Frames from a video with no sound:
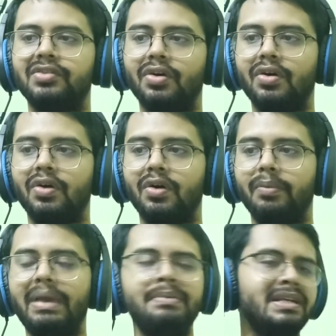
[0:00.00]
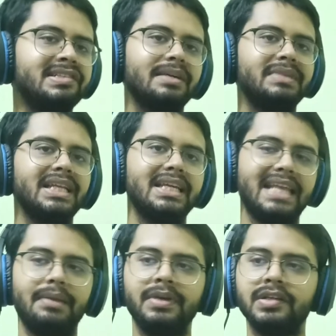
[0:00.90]
So maybe it's something like
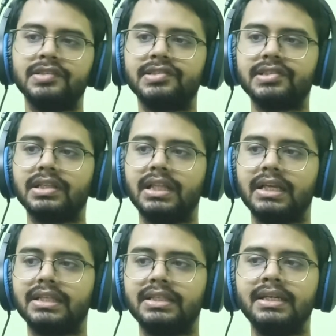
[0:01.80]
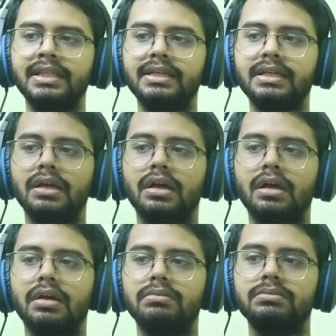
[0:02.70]
that, because like the thing
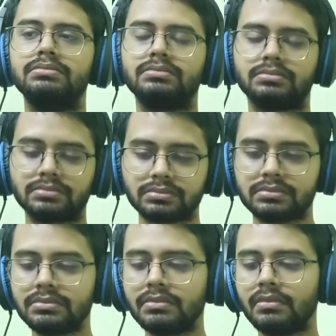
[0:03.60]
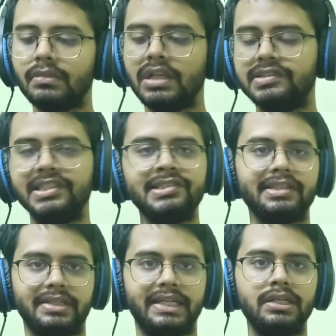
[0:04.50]
that
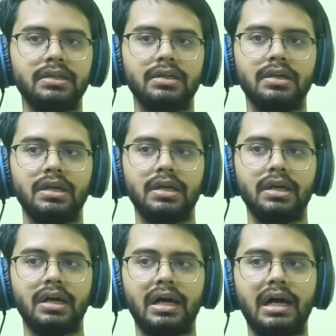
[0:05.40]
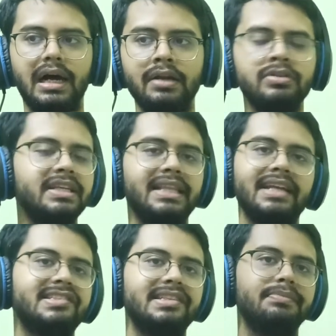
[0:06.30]
Sister did, I don't think
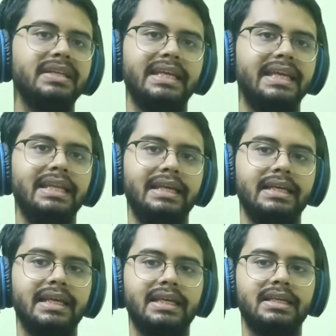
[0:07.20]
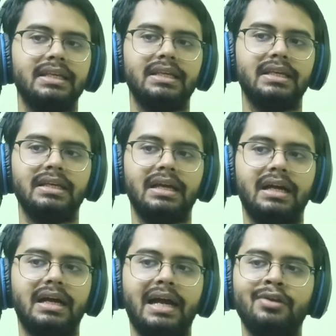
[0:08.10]
that's simply healing. Like,
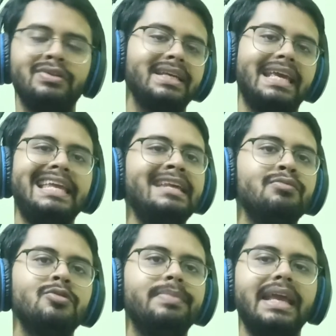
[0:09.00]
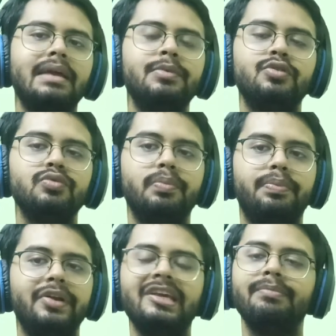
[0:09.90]
I don't think healing would be able to
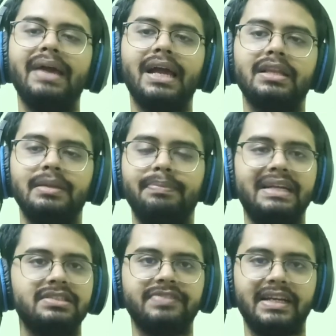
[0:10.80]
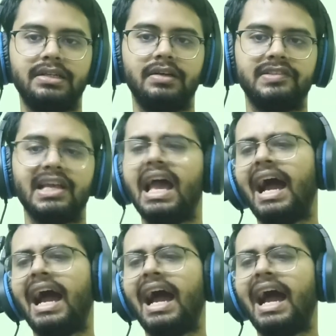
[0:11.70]
bring back the petrified girls.